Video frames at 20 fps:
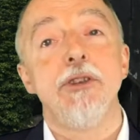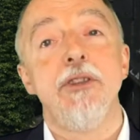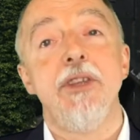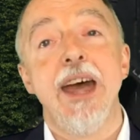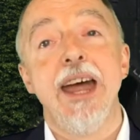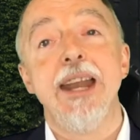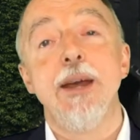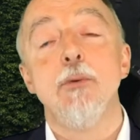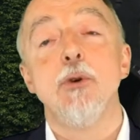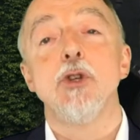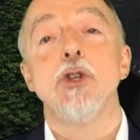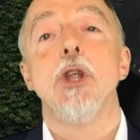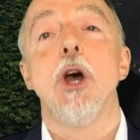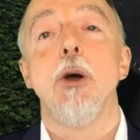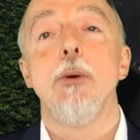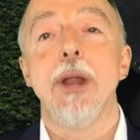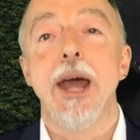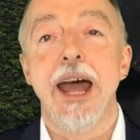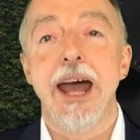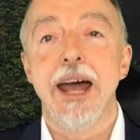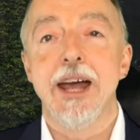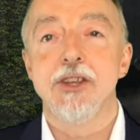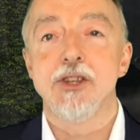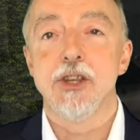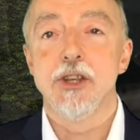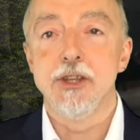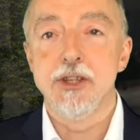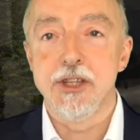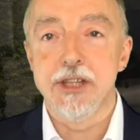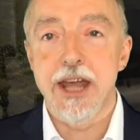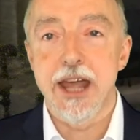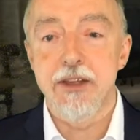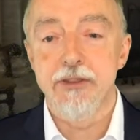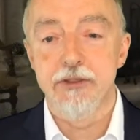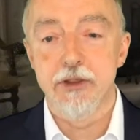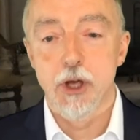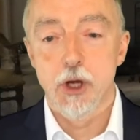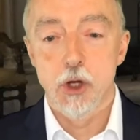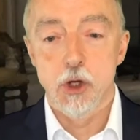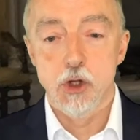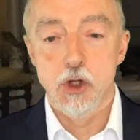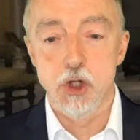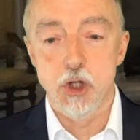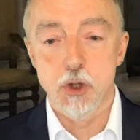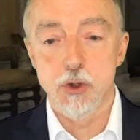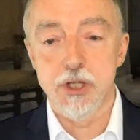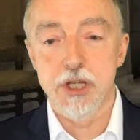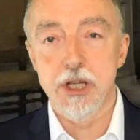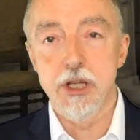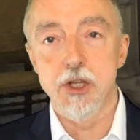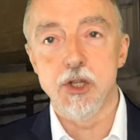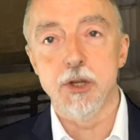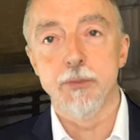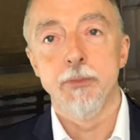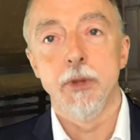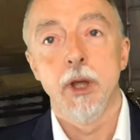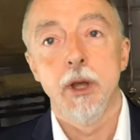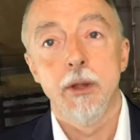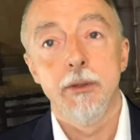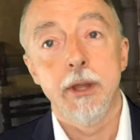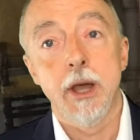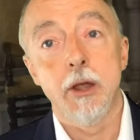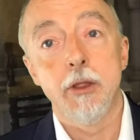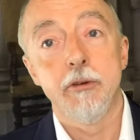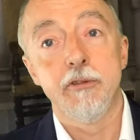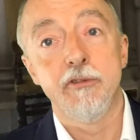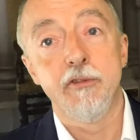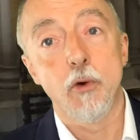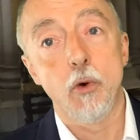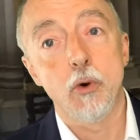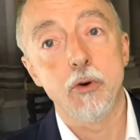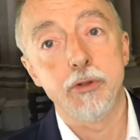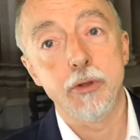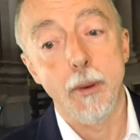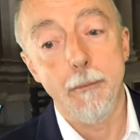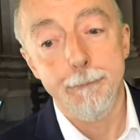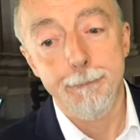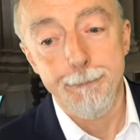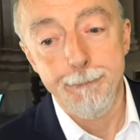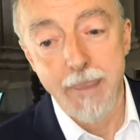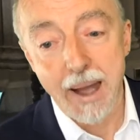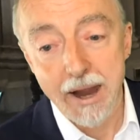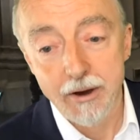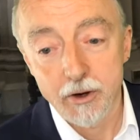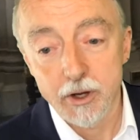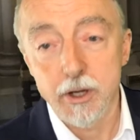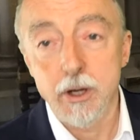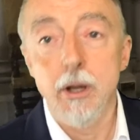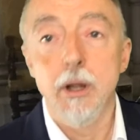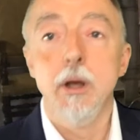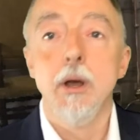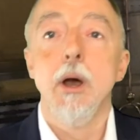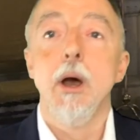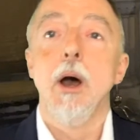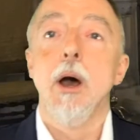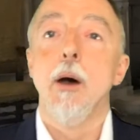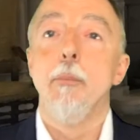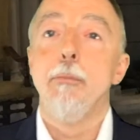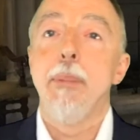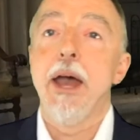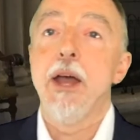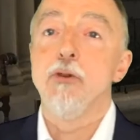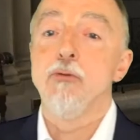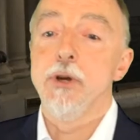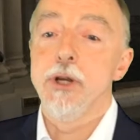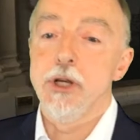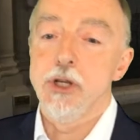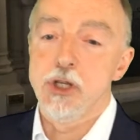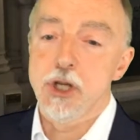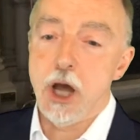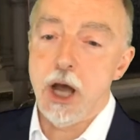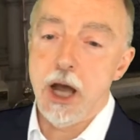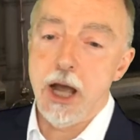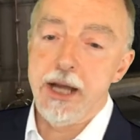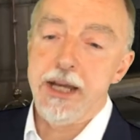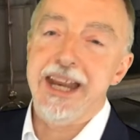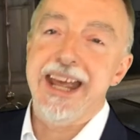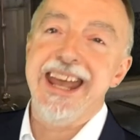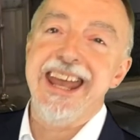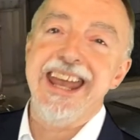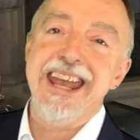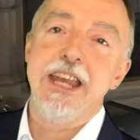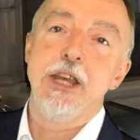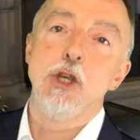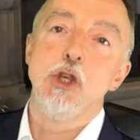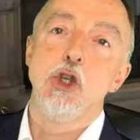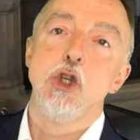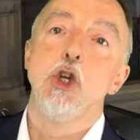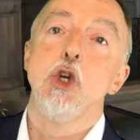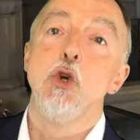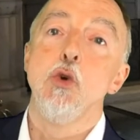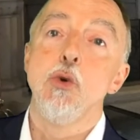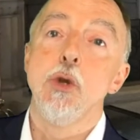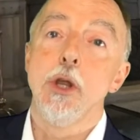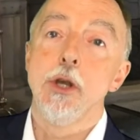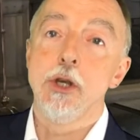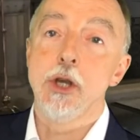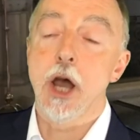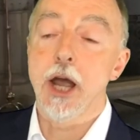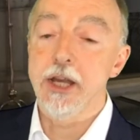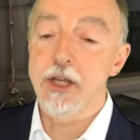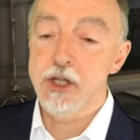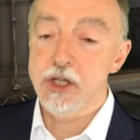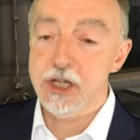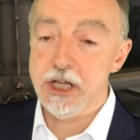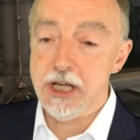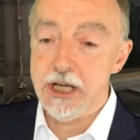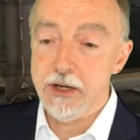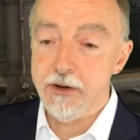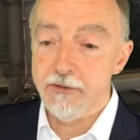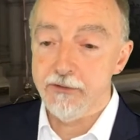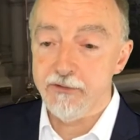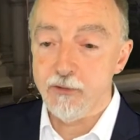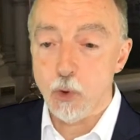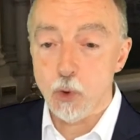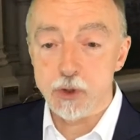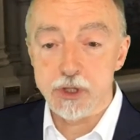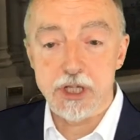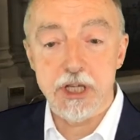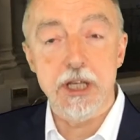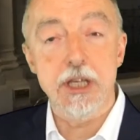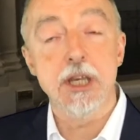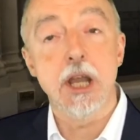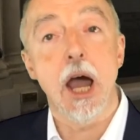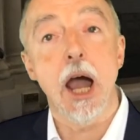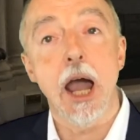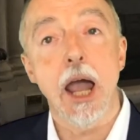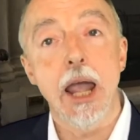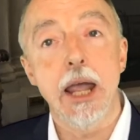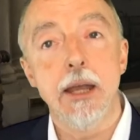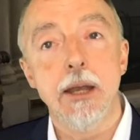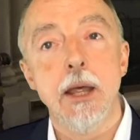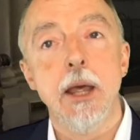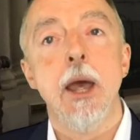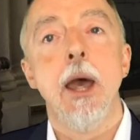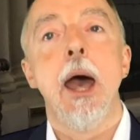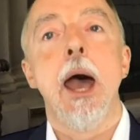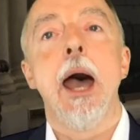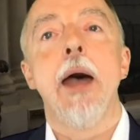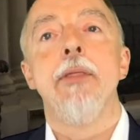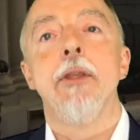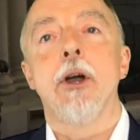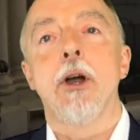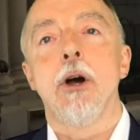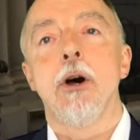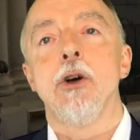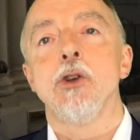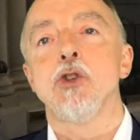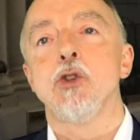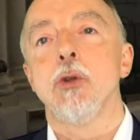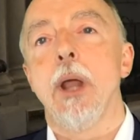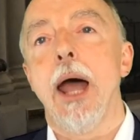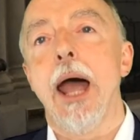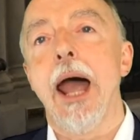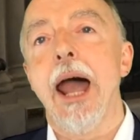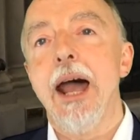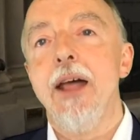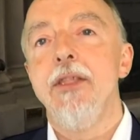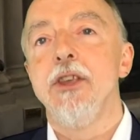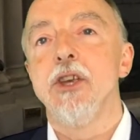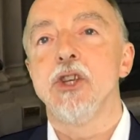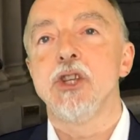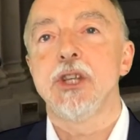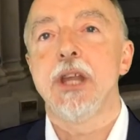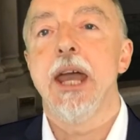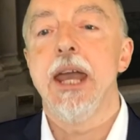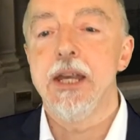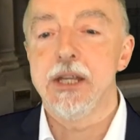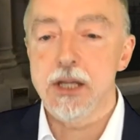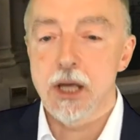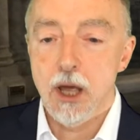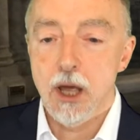then it was known as death duties. Now the 4th Baron of Penrhyn died in June 1949, and the castle and the estate